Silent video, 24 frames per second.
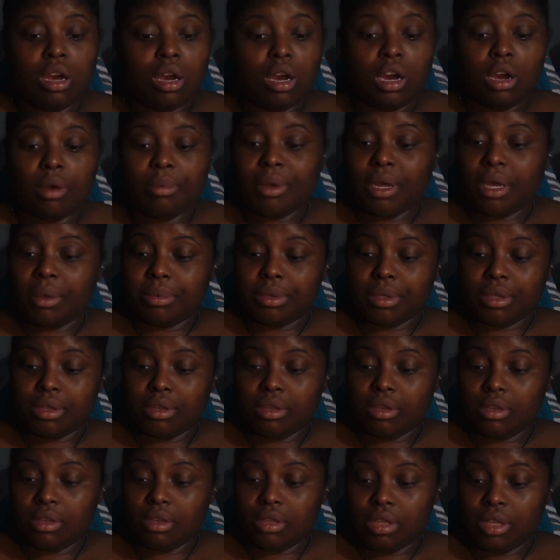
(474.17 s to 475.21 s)
oh baby,
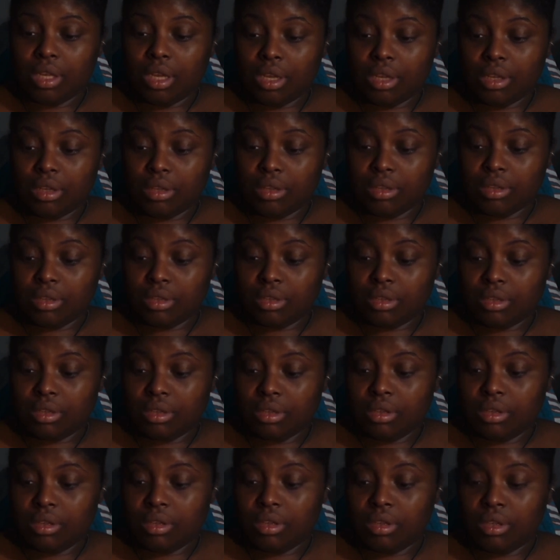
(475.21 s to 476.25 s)
yeah.
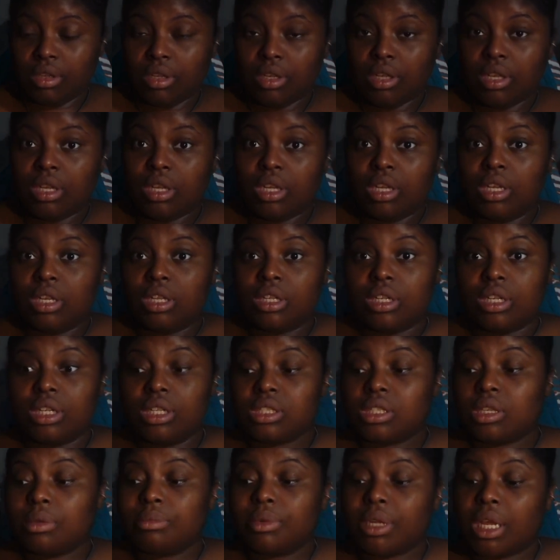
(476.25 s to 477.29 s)
This
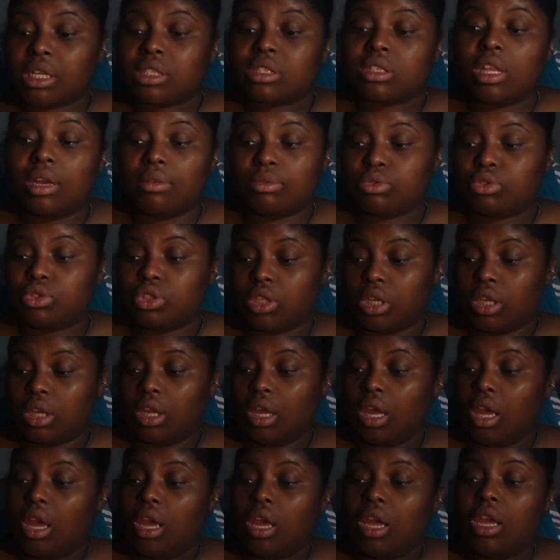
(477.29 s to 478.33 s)
some next level shit.
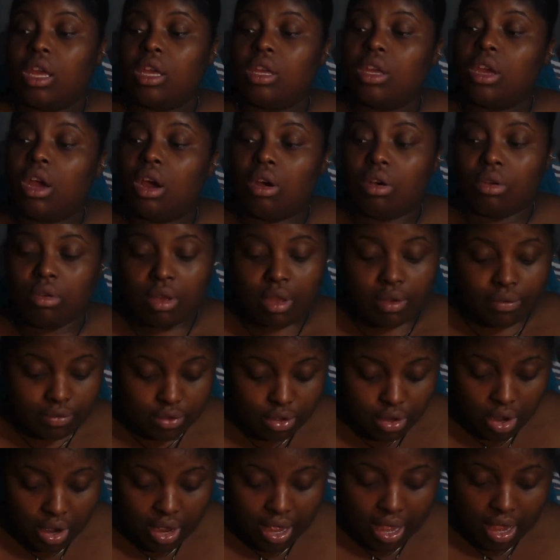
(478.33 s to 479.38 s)
Yo, if
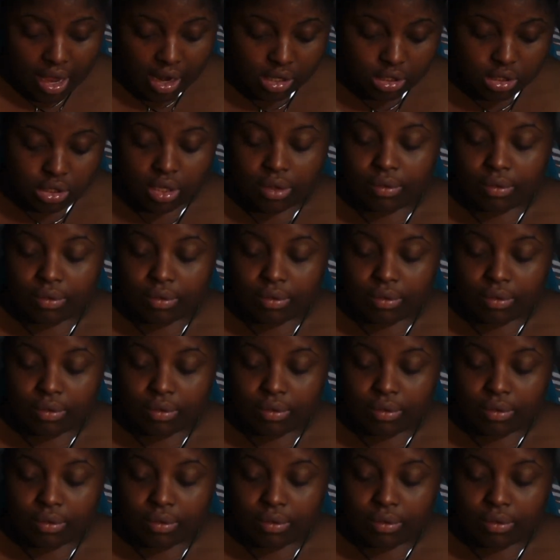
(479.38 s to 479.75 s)
your hair, if